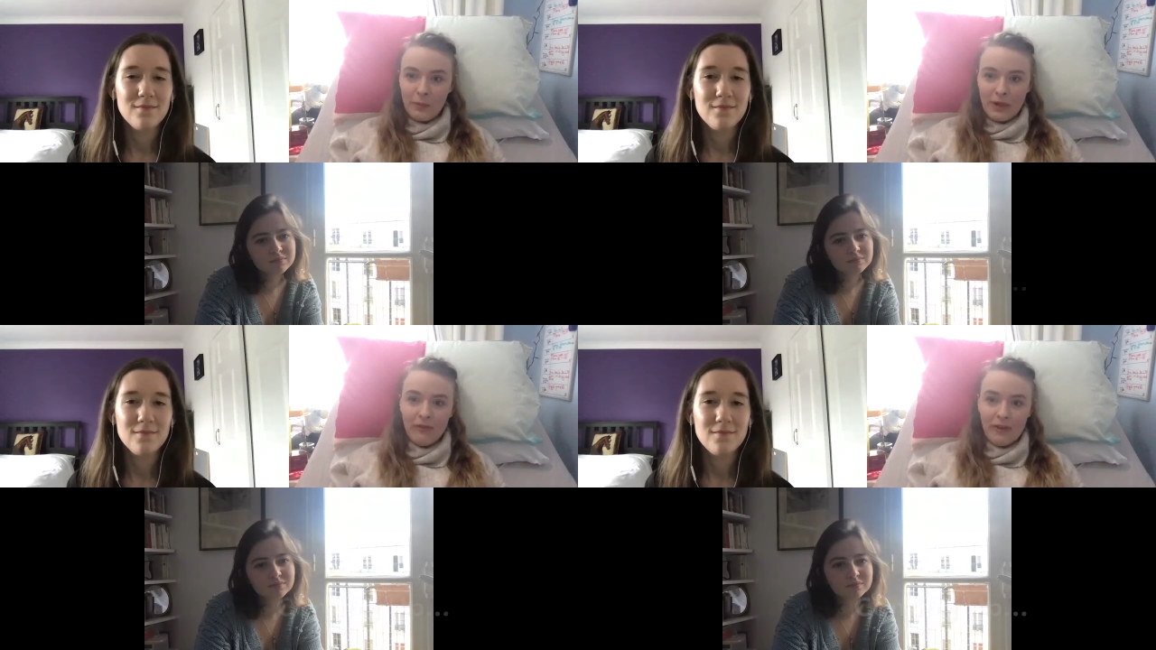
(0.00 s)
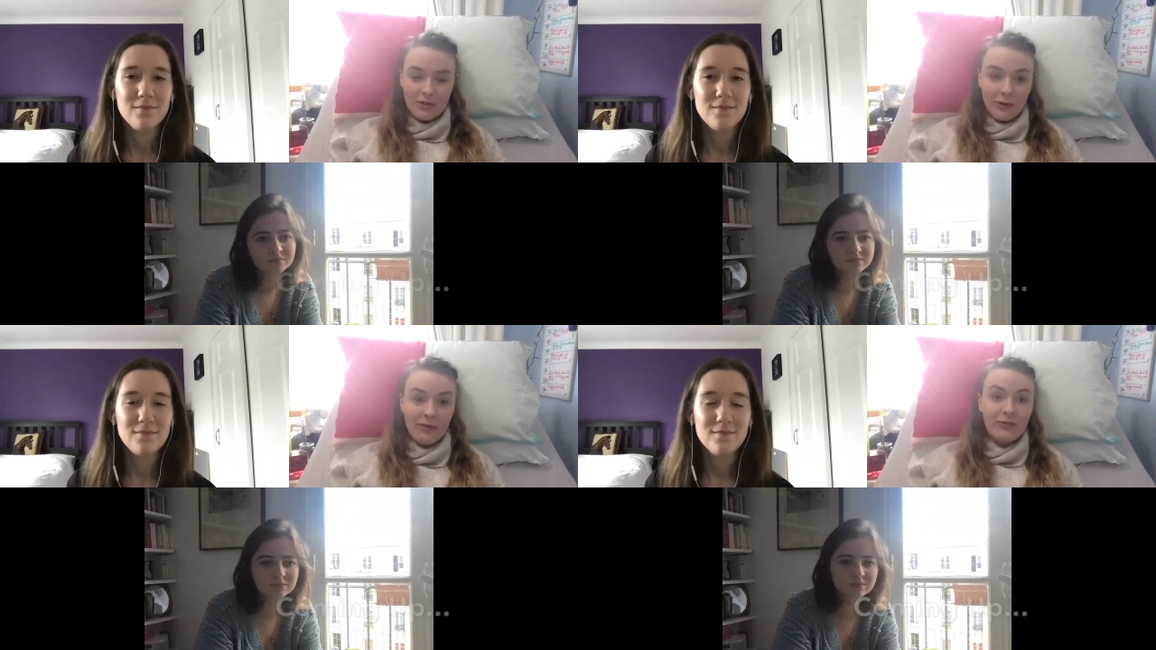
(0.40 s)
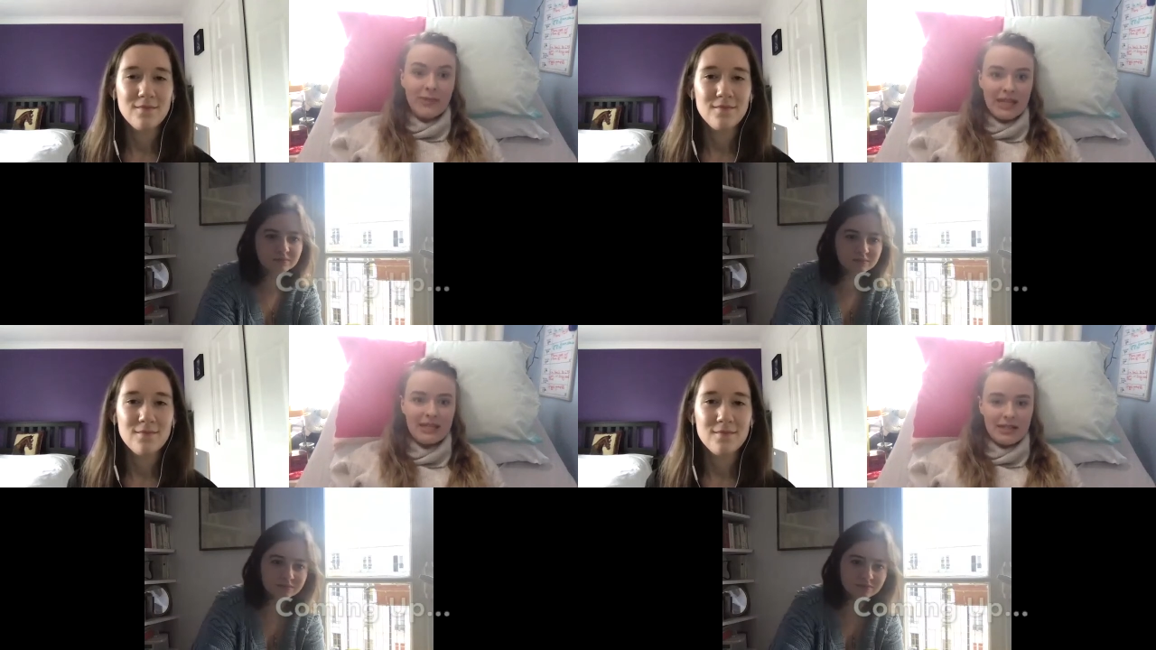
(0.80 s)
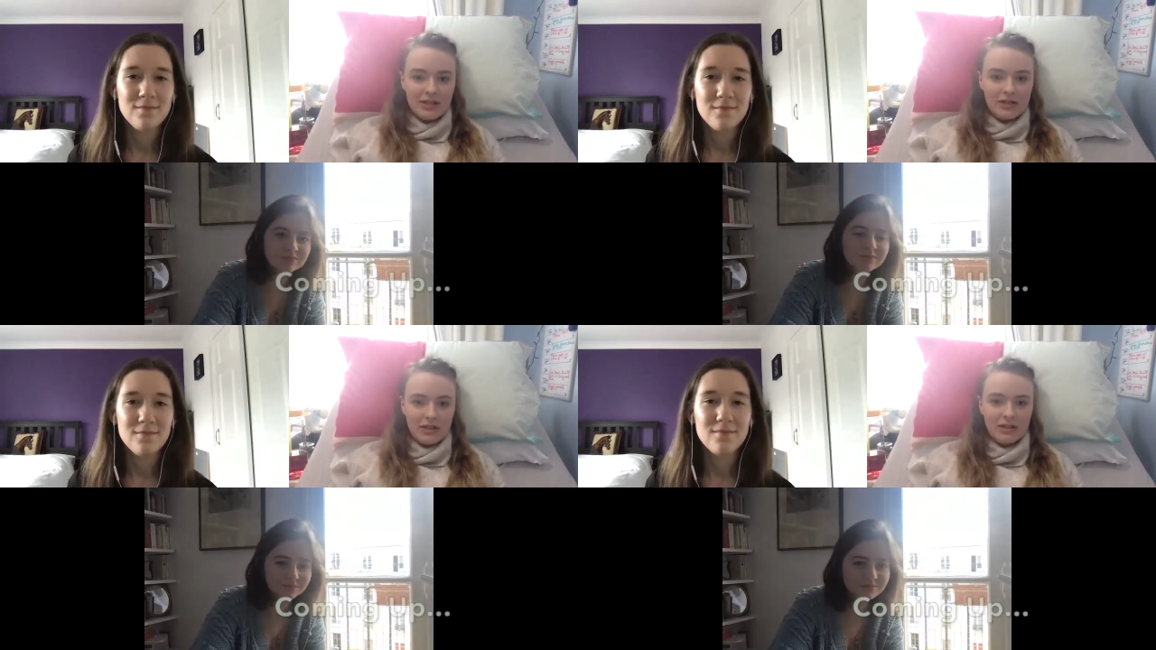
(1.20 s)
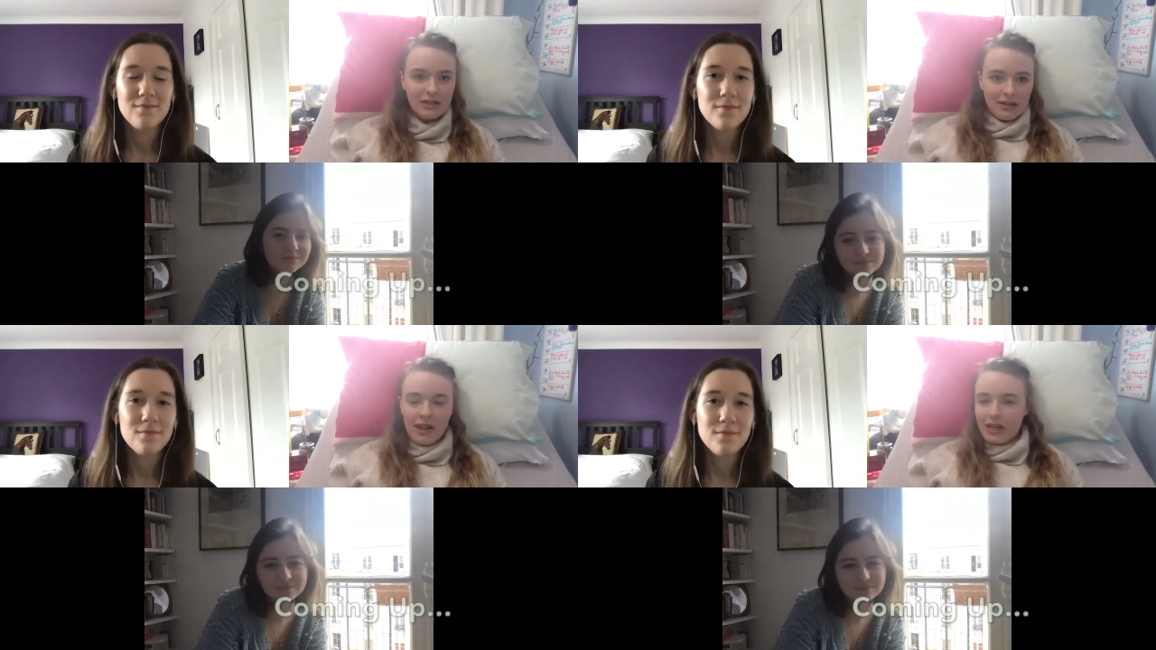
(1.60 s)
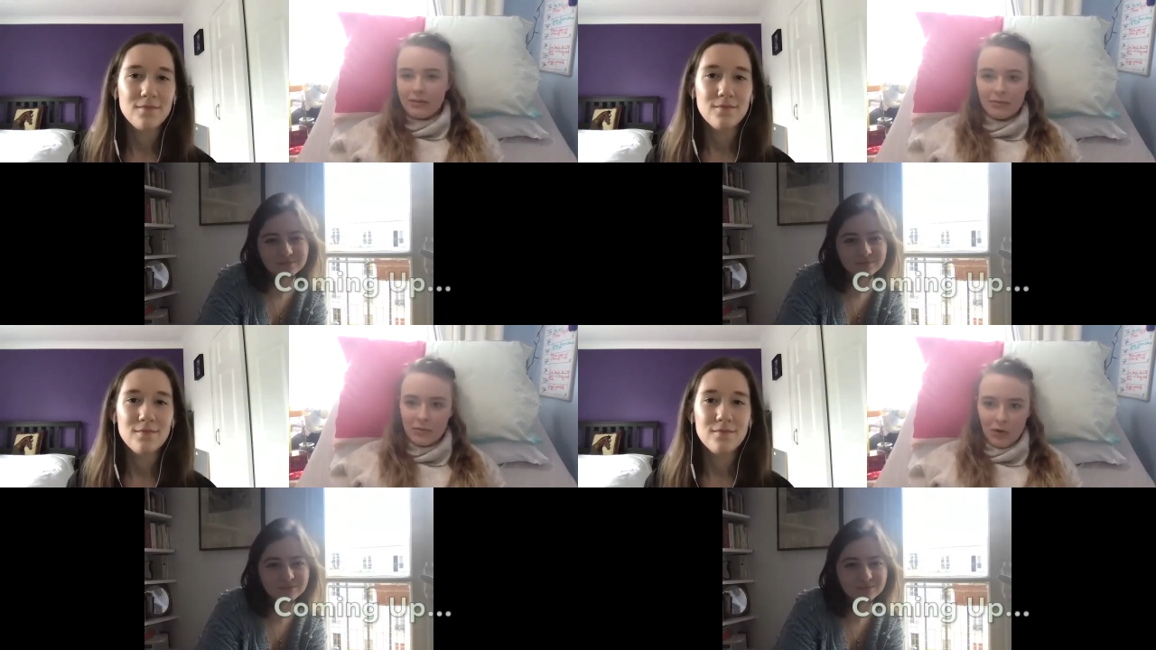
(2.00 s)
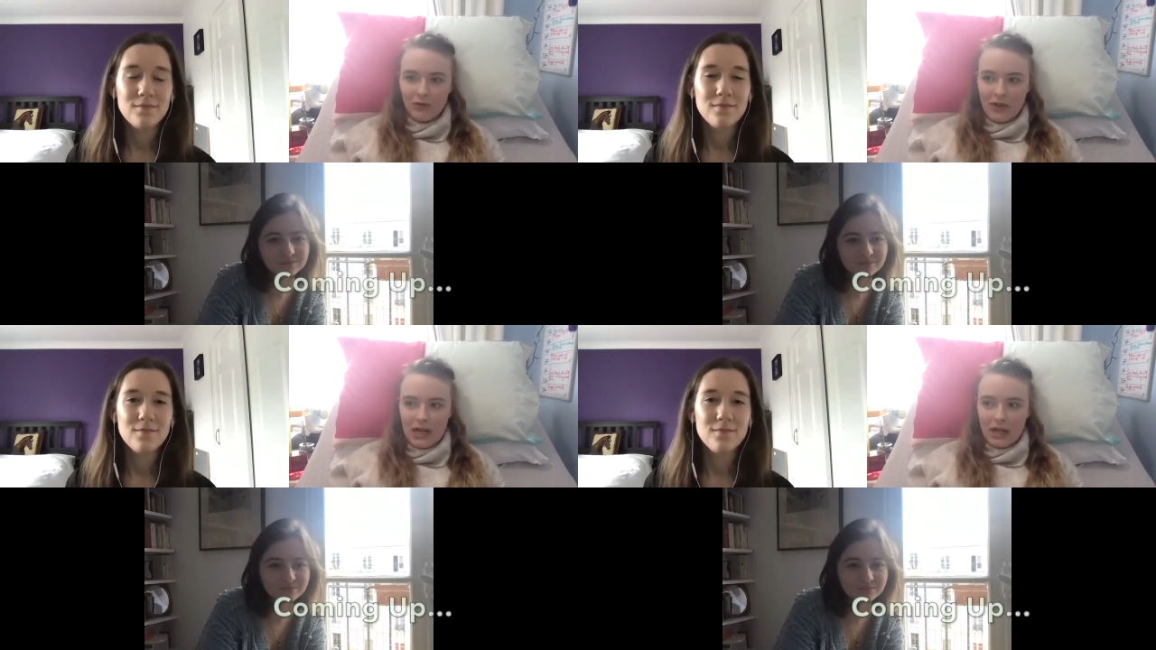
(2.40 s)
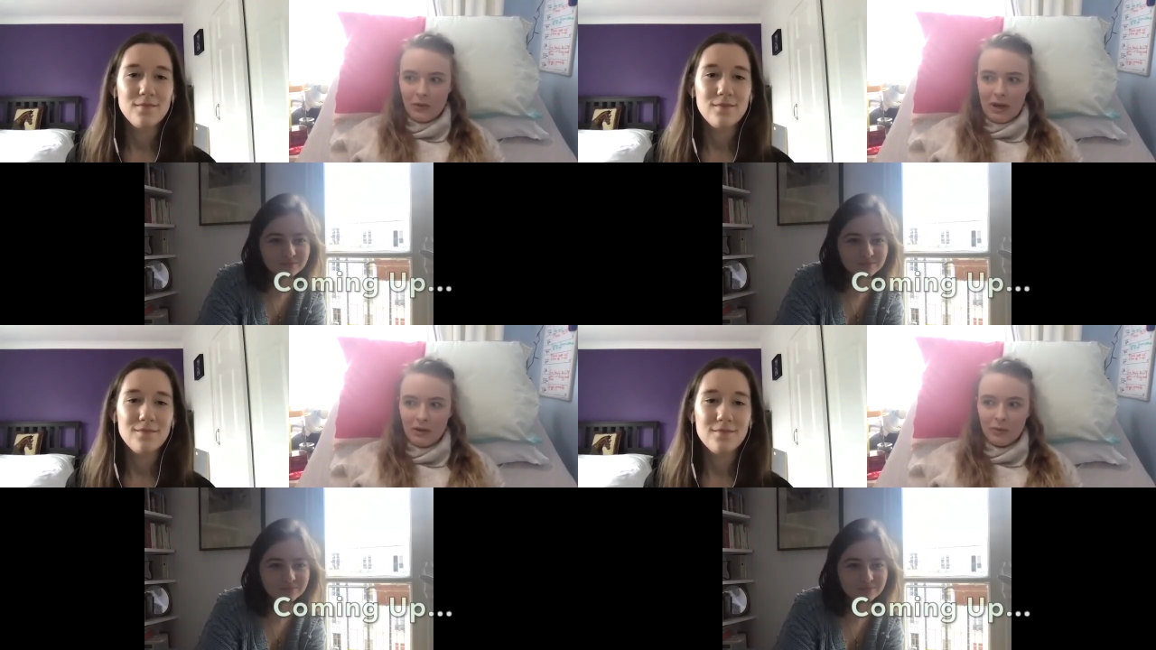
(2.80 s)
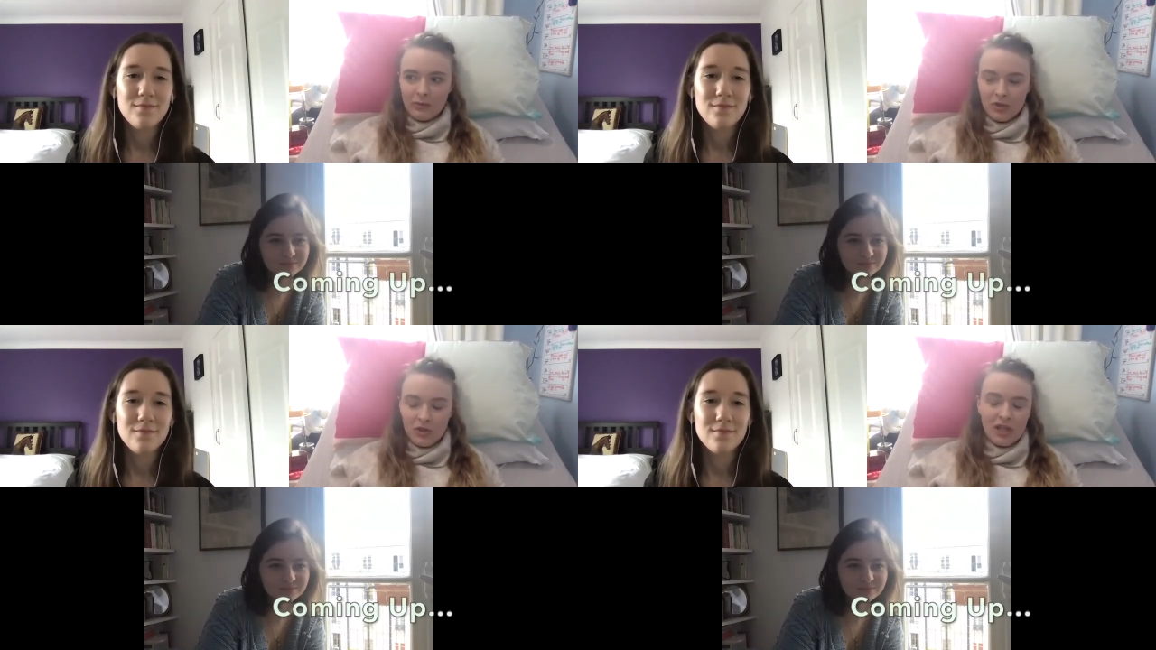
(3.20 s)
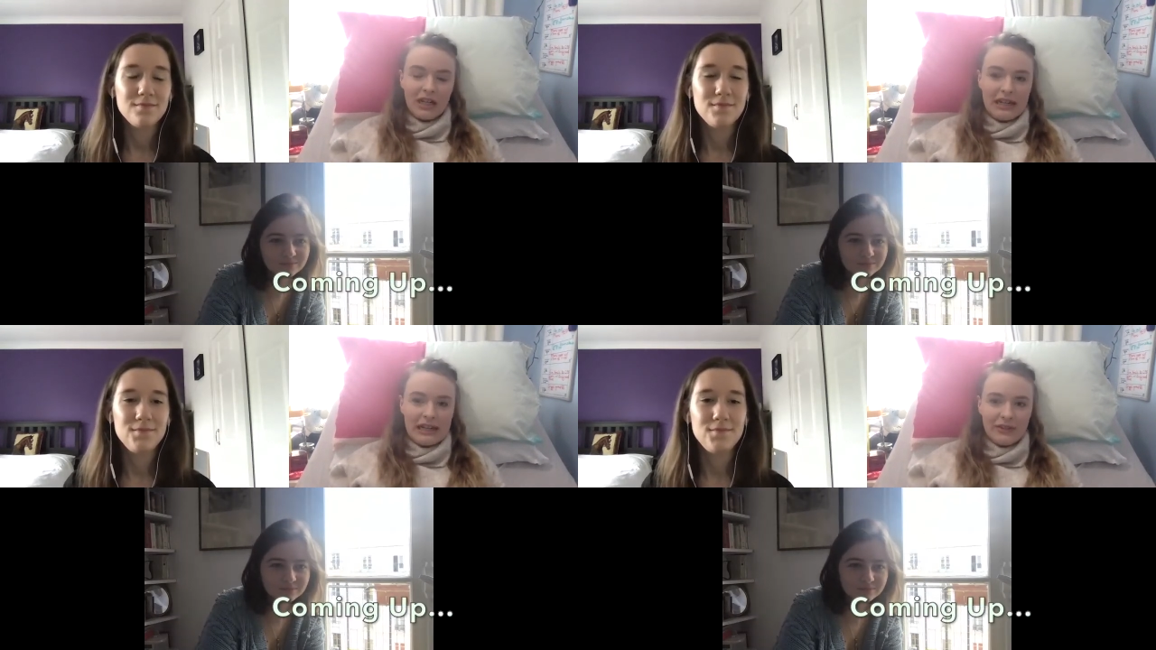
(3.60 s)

Speaker 1: if I sort of admitted to like not feeling well, struggling,